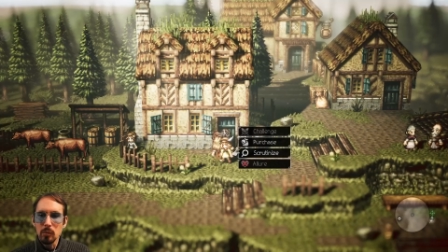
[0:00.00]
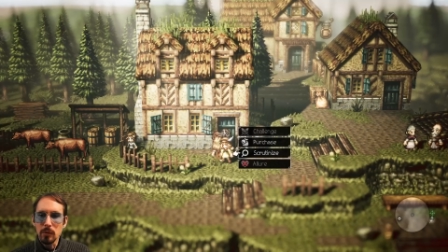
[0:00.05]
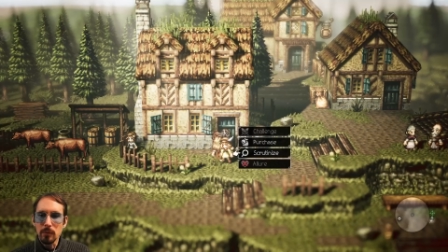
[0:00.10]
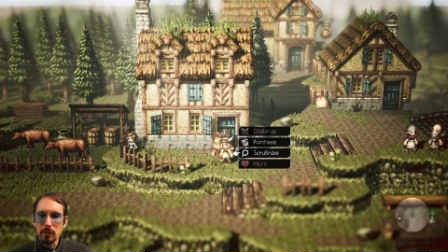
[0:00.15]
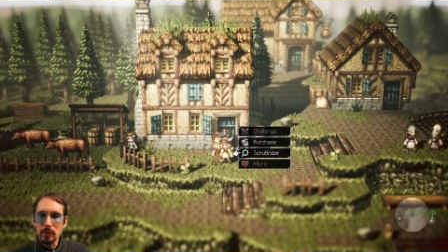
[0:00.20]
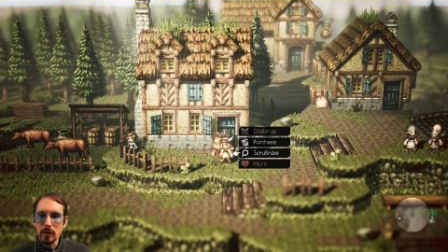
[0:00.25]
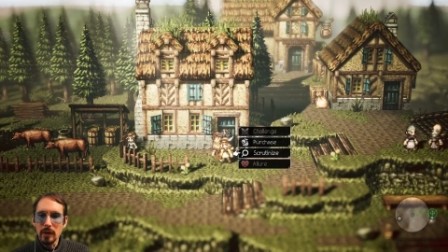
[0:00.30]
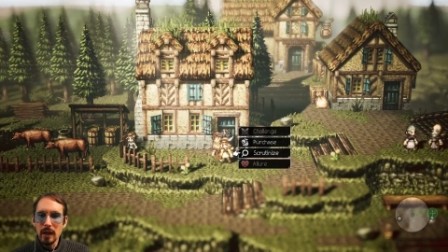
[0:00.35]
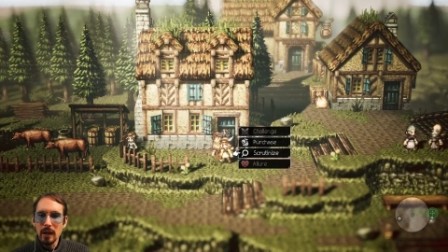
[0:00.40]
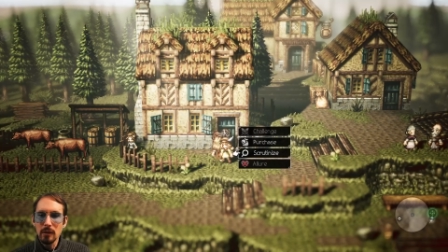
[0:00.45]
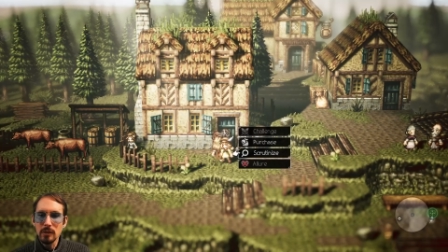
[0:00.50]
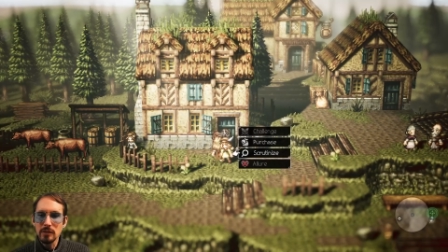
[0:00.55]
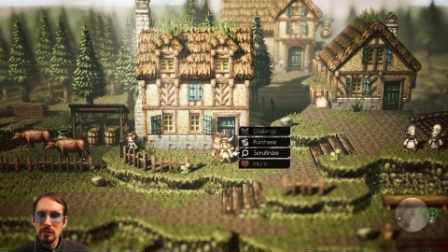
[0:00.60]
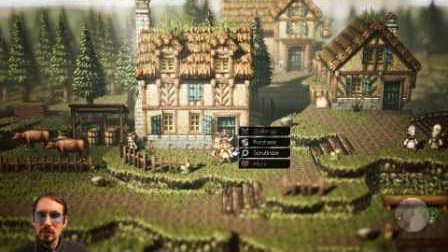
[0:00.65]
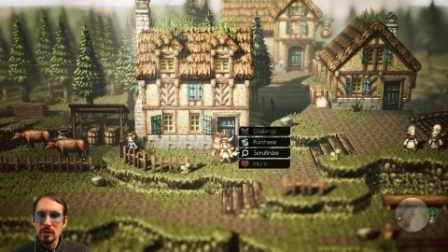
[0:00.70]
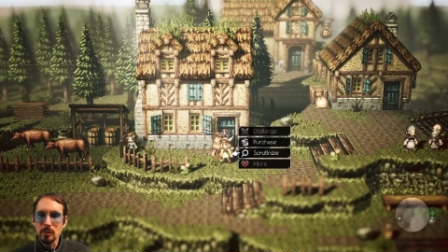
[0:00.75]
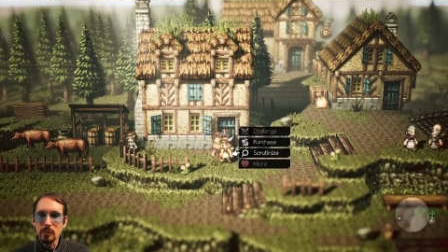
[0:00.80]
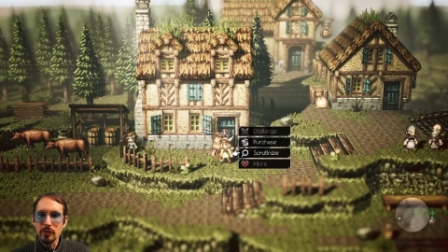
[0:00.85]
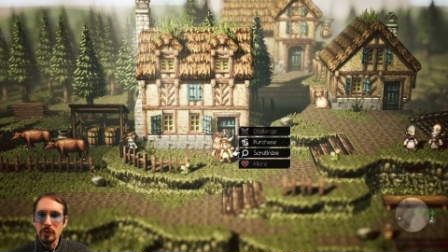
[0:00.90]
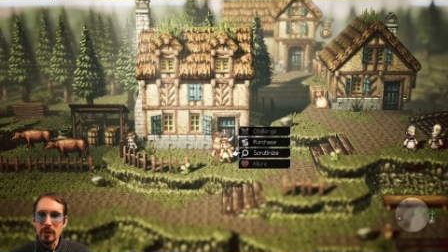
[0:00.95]
But for now,
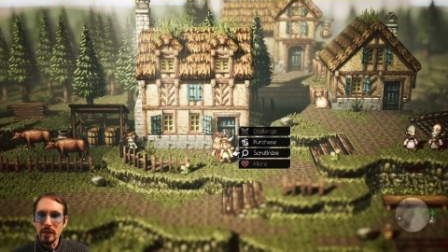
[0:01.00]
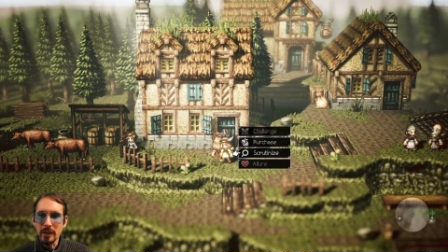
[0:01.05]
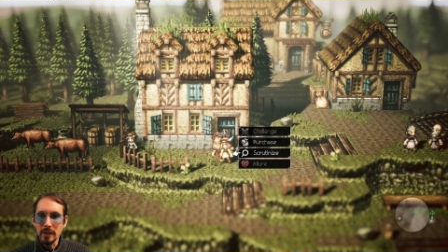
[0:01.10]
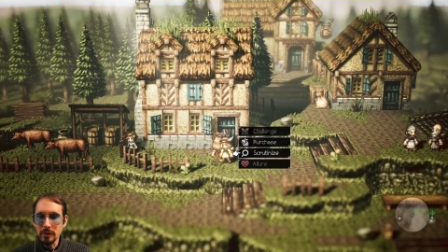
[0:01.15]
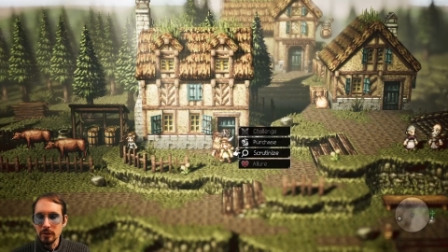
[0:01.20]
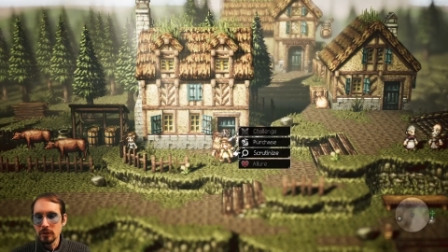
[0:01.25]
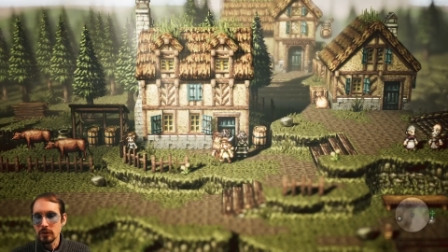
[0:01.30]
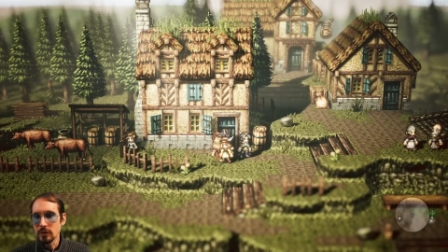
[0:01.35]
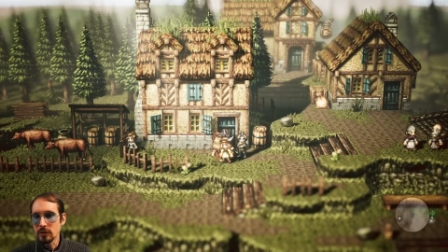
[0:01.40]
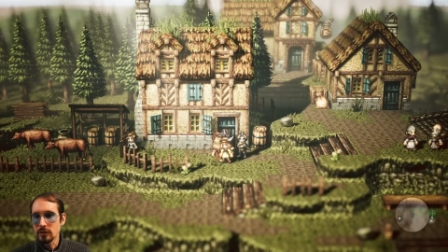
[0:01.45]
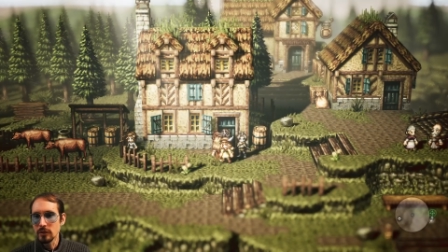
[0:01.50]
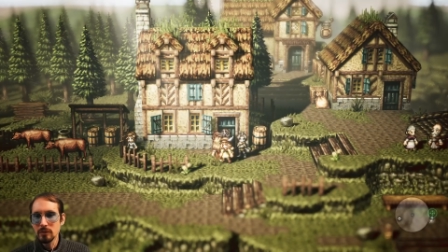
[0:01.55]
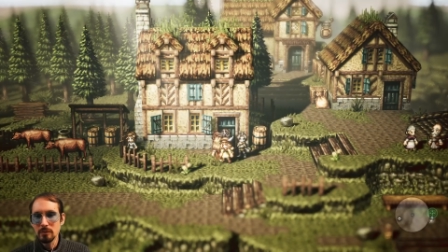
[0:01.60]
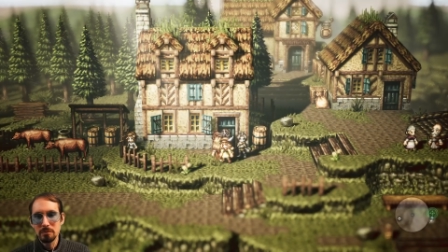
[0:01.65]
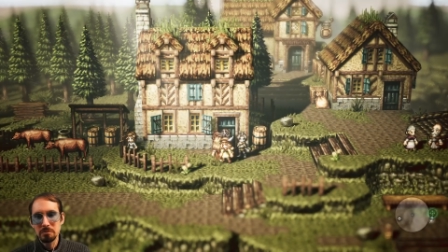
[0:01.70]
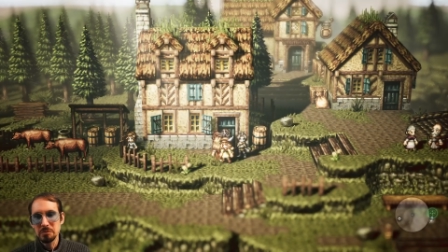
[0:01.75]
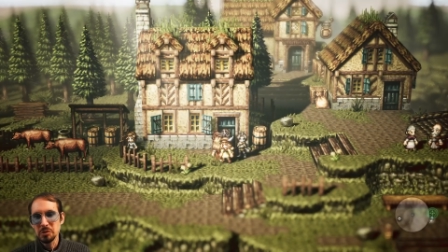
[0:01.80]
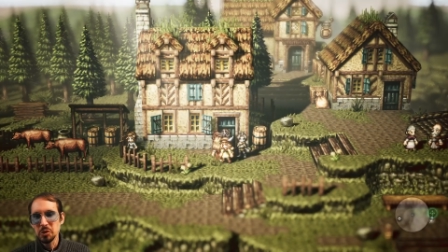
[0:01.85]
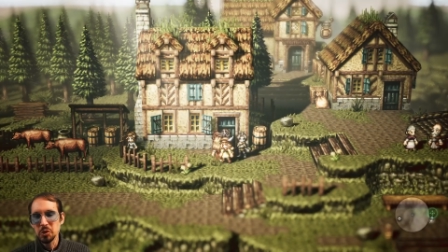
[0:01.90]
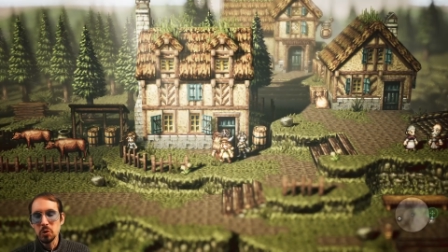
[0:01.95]
it seems like you
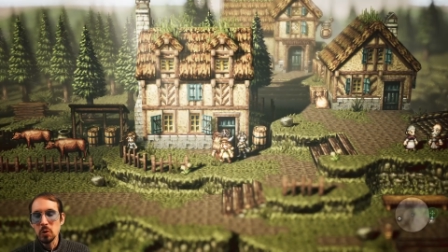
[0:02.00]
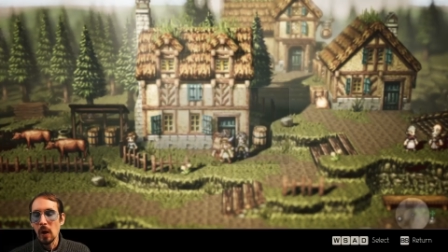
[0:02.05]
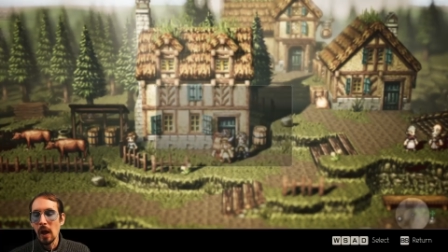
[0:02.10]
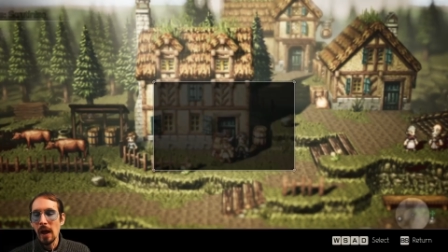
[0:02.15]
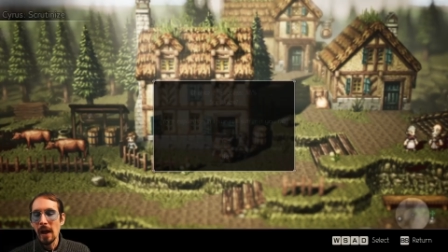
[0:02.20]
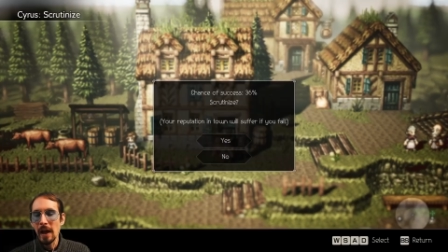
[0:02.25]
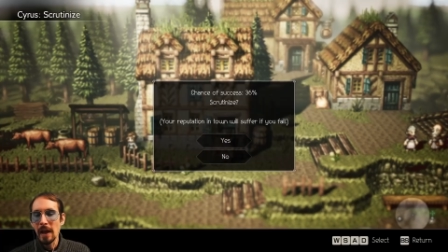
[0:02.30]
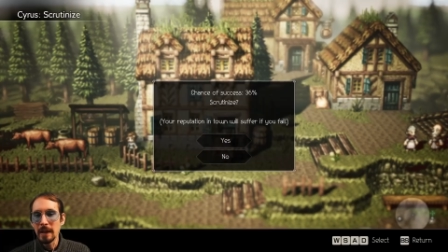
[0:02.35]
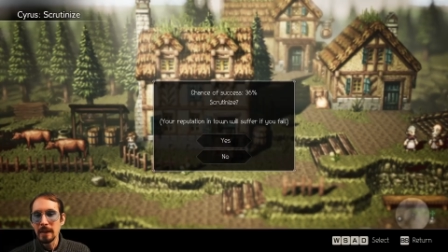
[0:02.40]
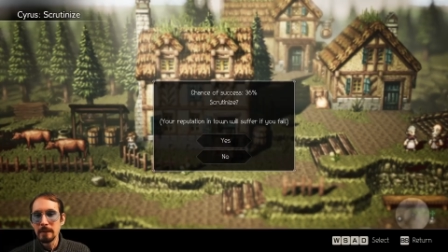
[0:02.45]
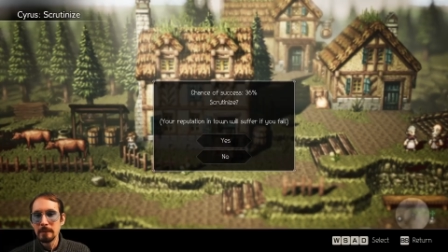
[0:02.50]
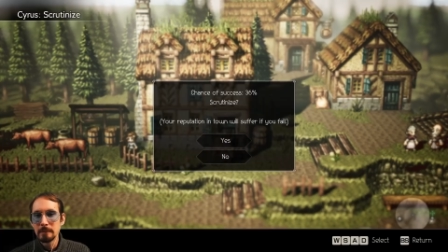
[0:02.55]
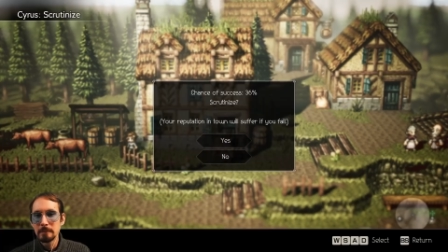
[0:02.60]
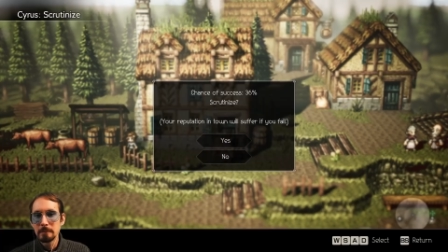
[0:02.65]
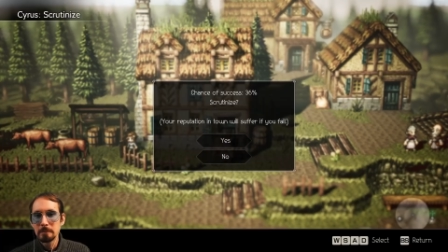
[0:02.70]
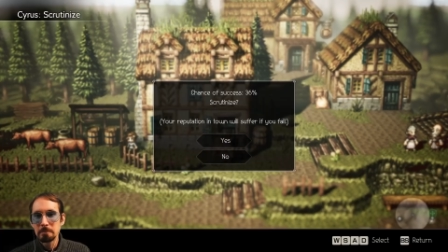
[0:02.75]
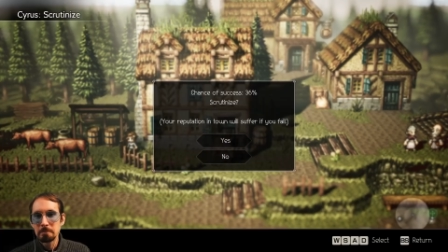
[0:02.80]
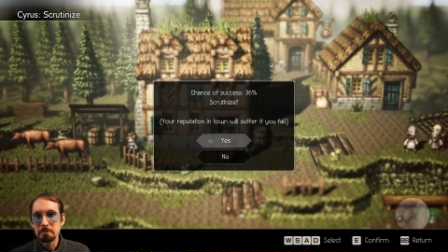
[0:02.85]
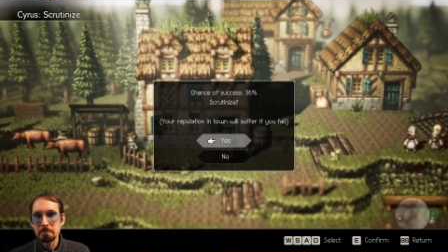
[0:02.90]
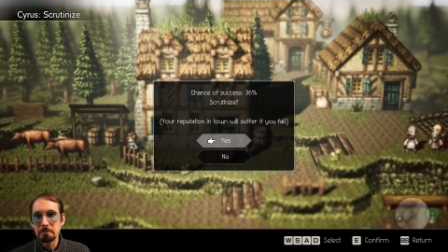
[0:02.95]
just try